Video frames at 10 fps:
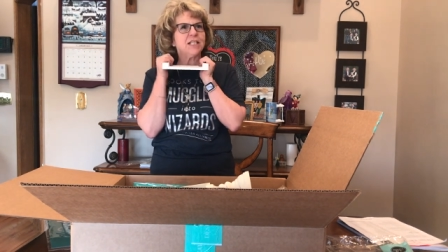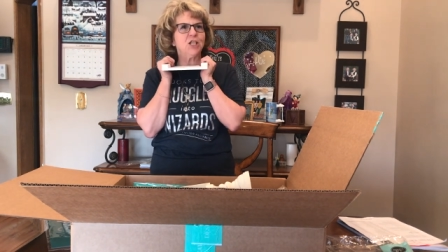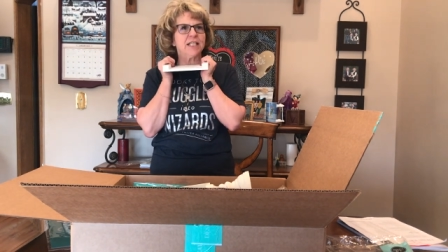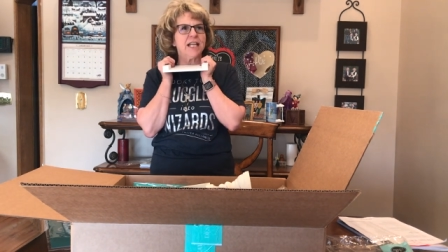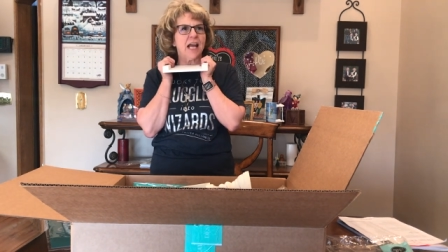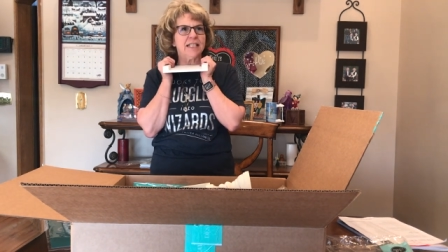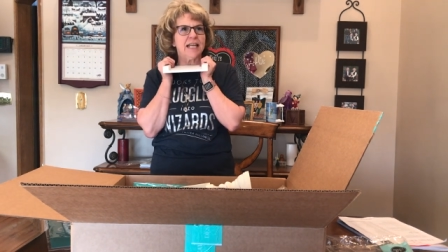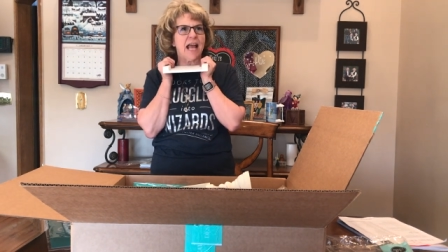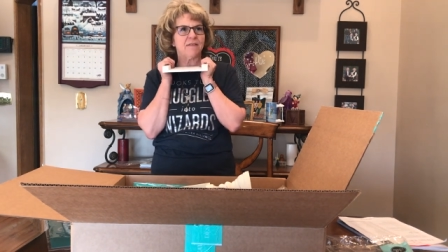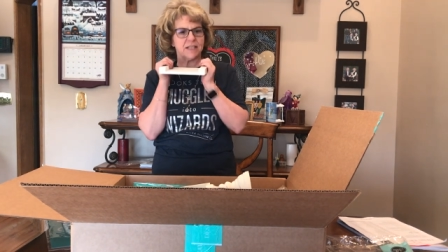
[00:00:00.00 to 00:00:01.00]
it's just nice
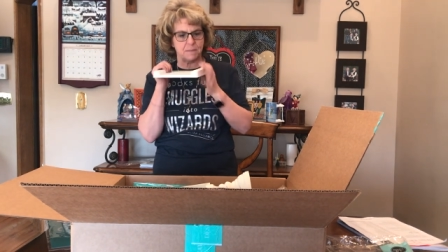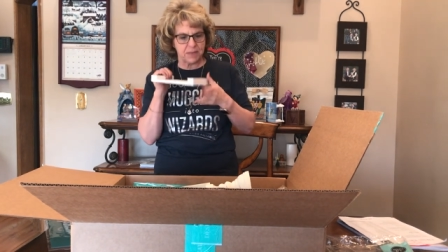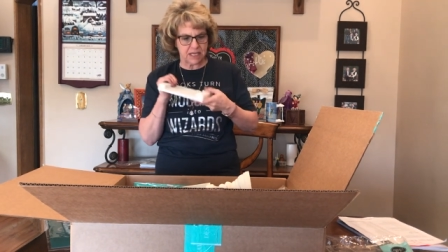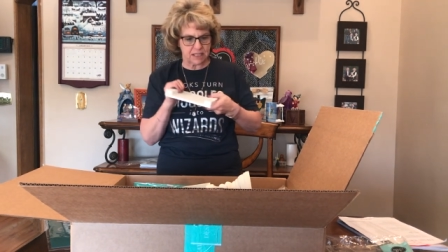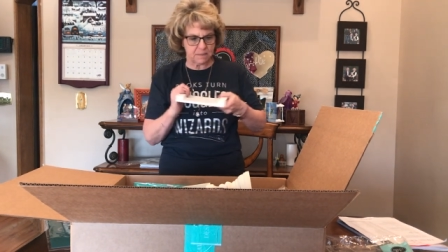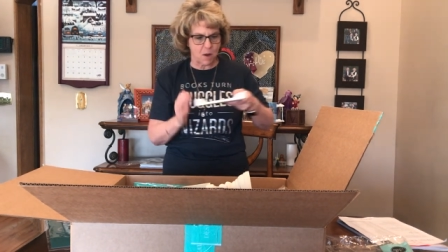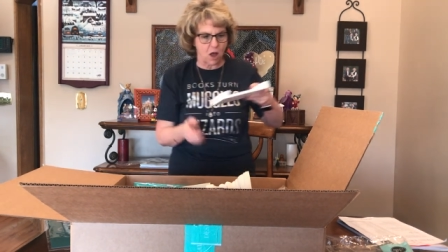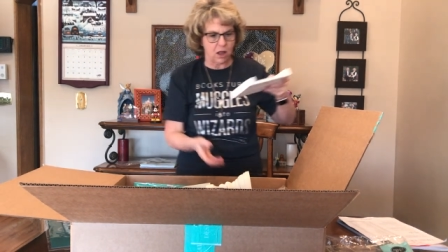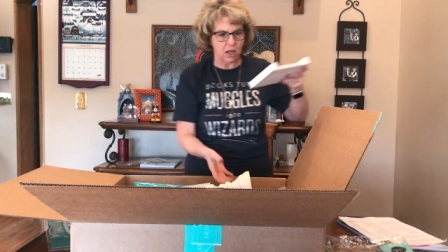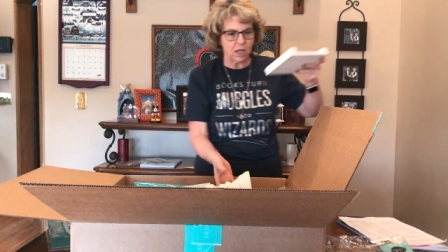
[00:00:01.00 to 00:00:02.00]
to have something
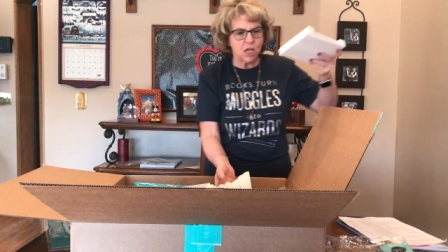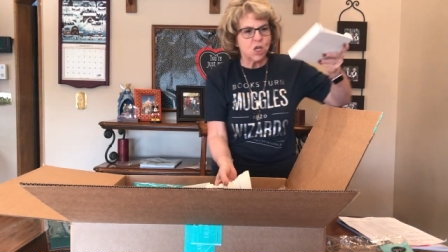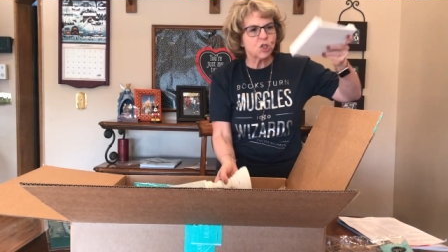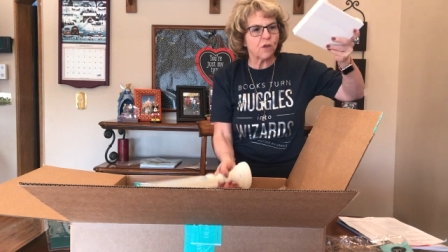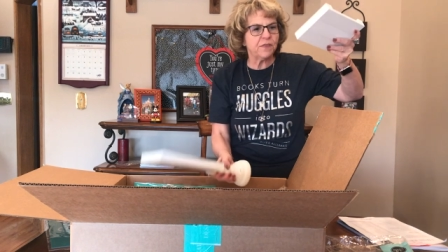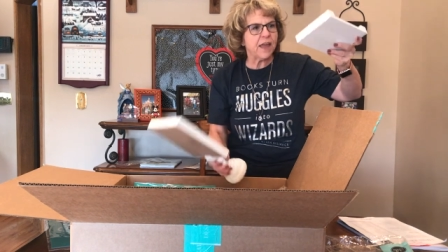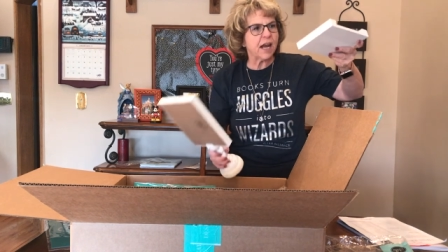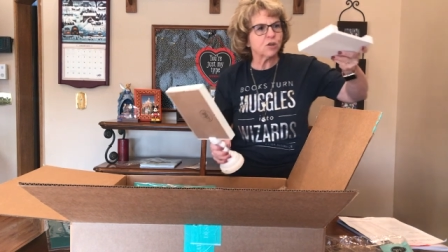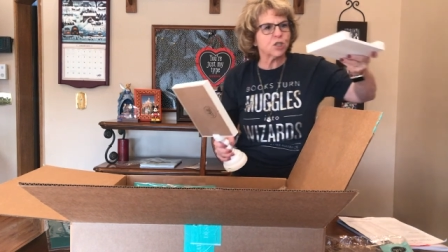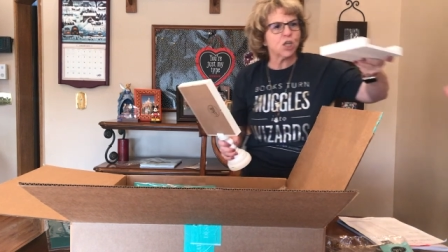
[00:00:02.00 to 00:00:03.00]
small. So
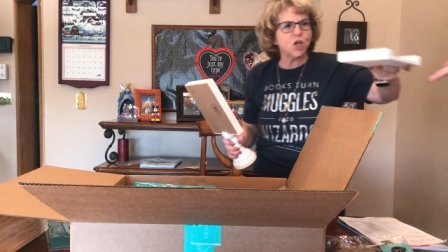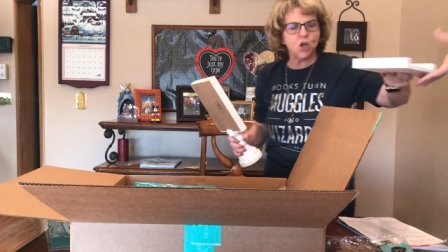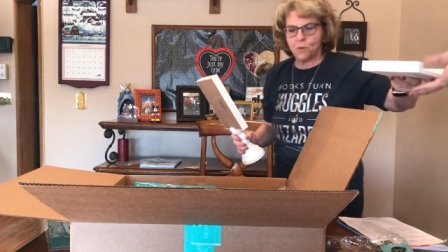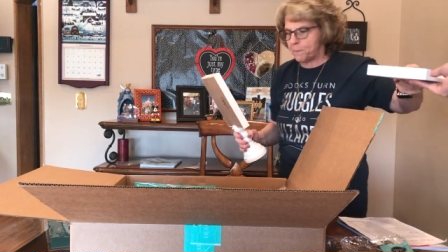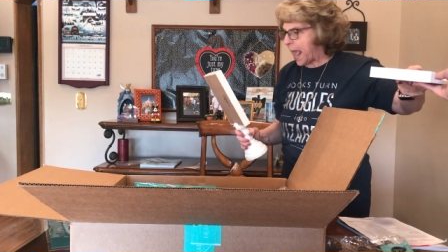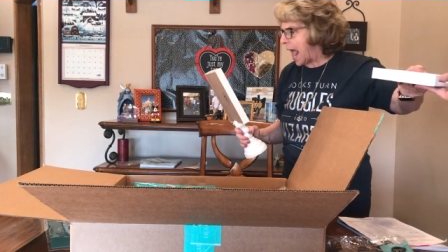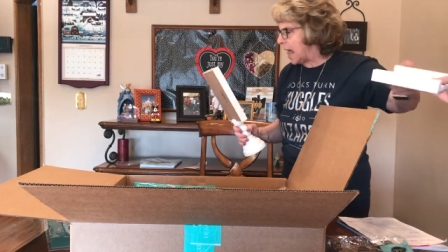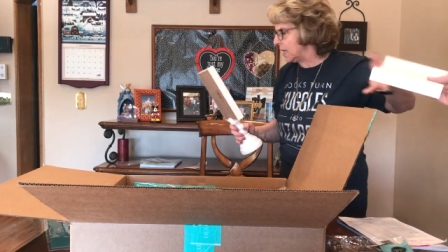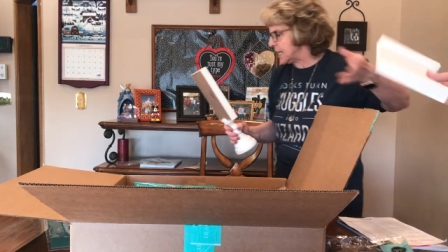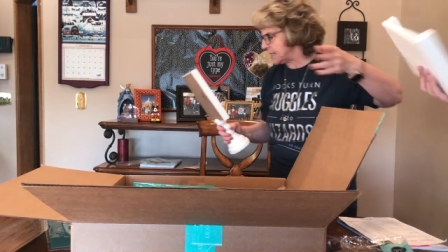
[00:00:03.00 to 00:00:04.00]
there's the new
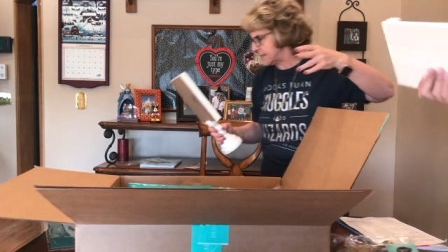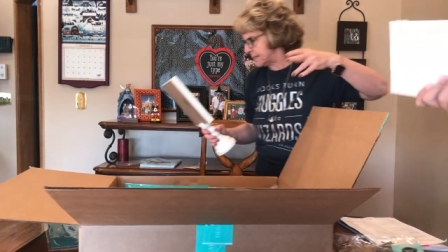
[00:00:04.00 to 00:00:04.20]
palette